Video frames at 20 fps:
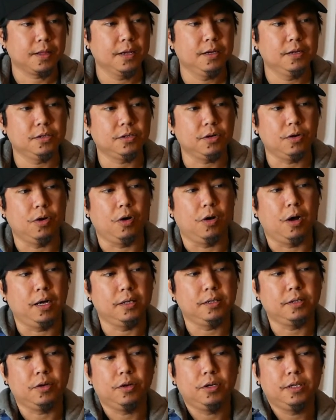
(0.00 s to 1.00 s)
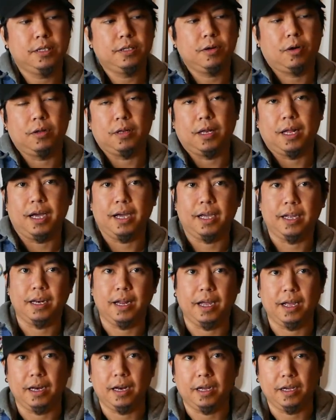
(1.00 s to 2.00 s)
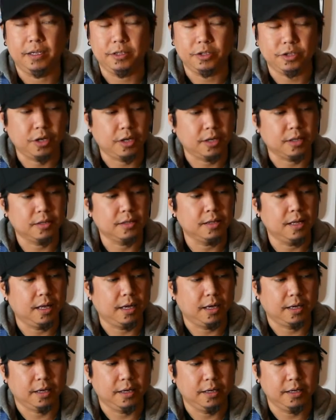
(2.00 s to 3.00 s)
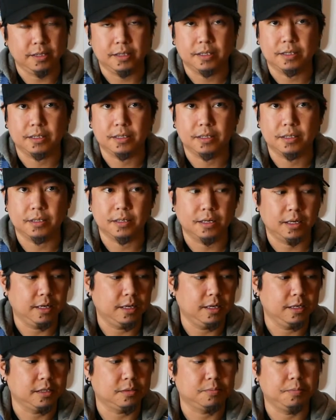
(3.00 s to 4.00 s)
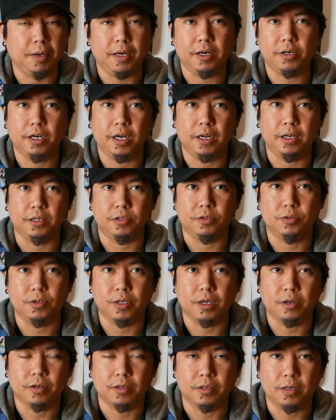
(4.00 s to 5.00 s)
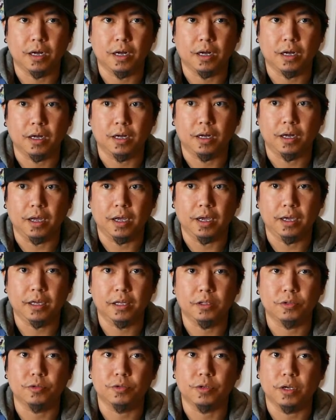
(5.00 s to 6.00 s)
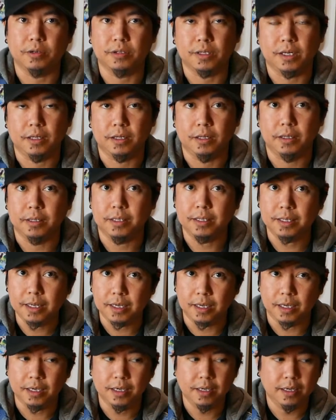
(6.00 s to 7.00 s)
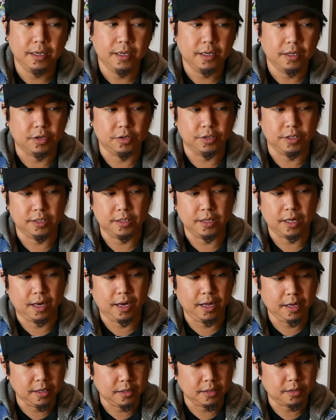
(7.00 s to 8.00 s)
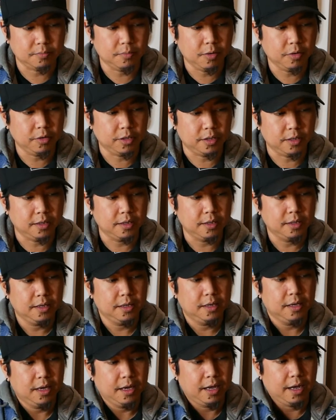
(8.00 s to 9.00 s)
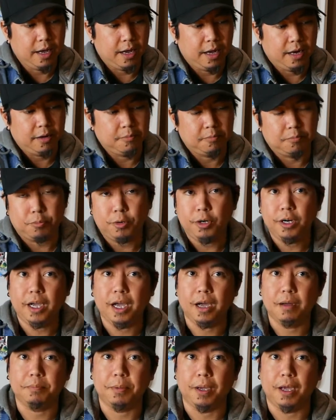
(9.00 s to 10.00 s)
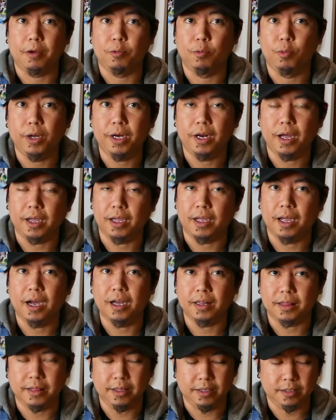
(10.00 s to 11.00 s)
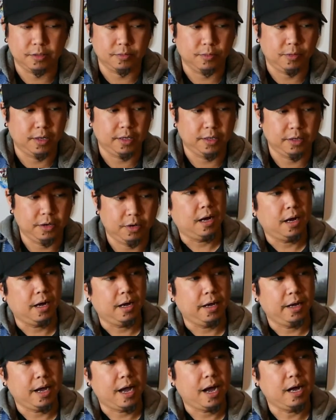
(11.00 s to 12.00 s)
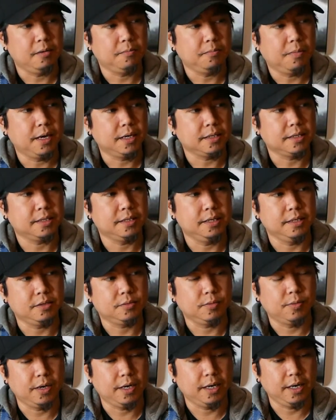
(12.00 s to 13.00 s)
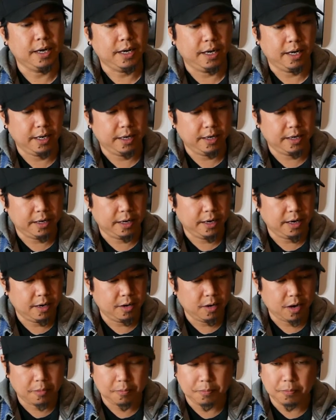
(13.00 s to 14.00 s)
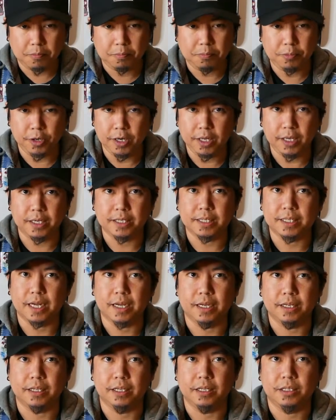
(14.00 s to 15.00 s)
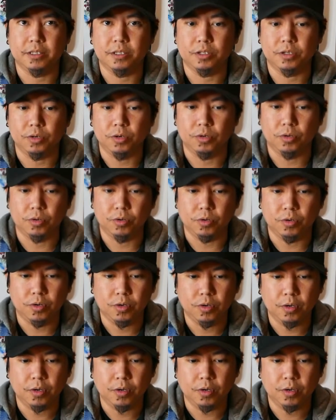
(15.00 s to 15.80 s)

So I saw this online and I checked, like it's better than AK2000C because it's the latest model, and I'm pretty happy when I got this one. I unboxed this one and pretty excited to